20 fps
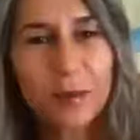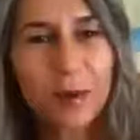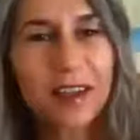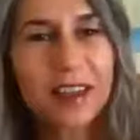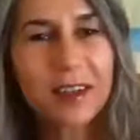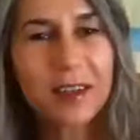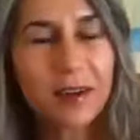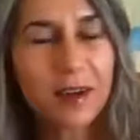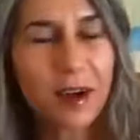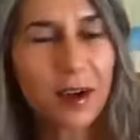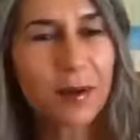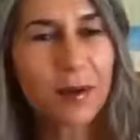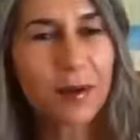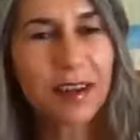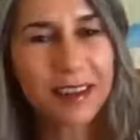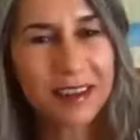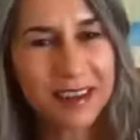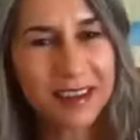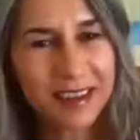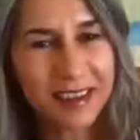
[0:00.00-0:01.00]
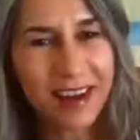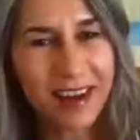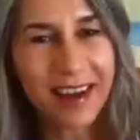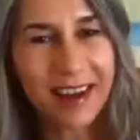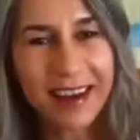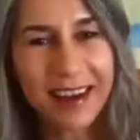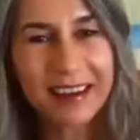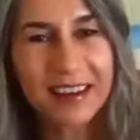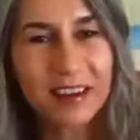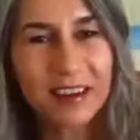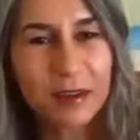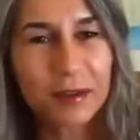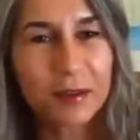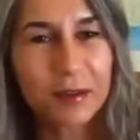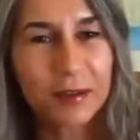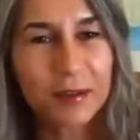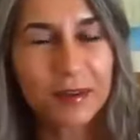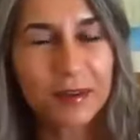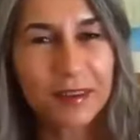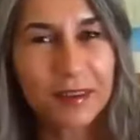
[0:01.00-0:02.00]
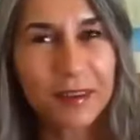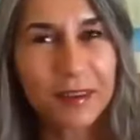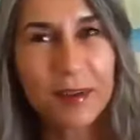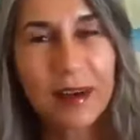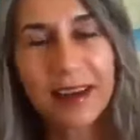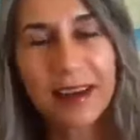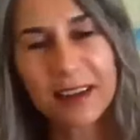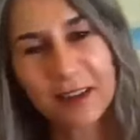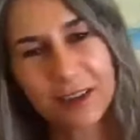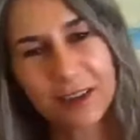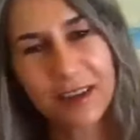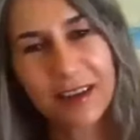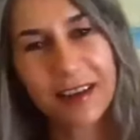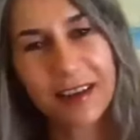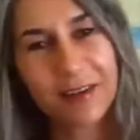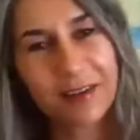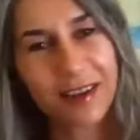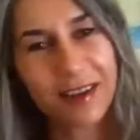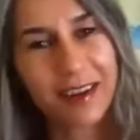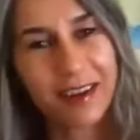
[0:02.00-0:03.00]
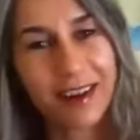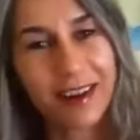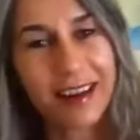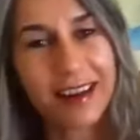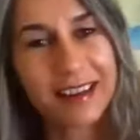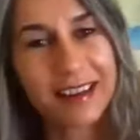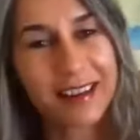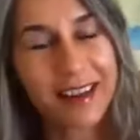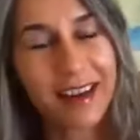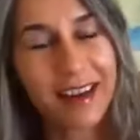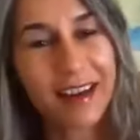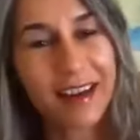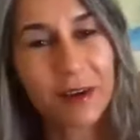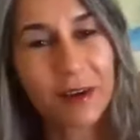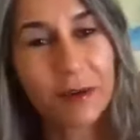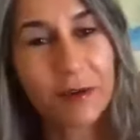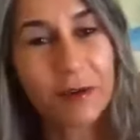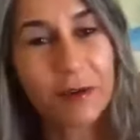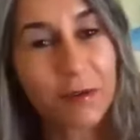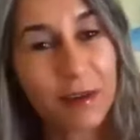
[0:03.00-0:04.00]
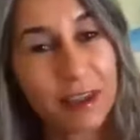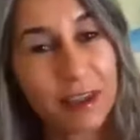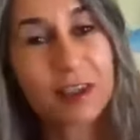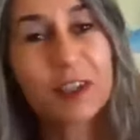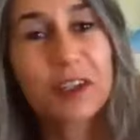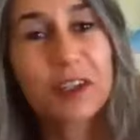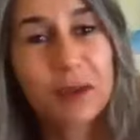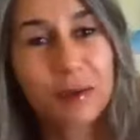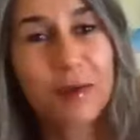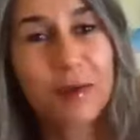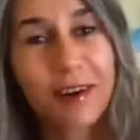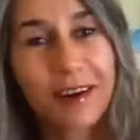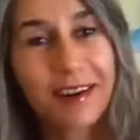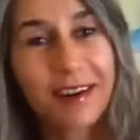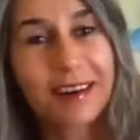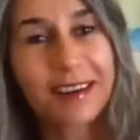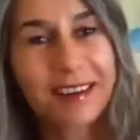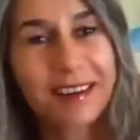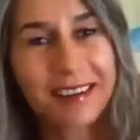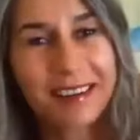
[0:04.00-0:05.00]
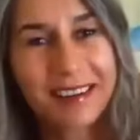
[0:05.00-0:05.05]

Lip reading: when you go inside, you actually realize how rich you are.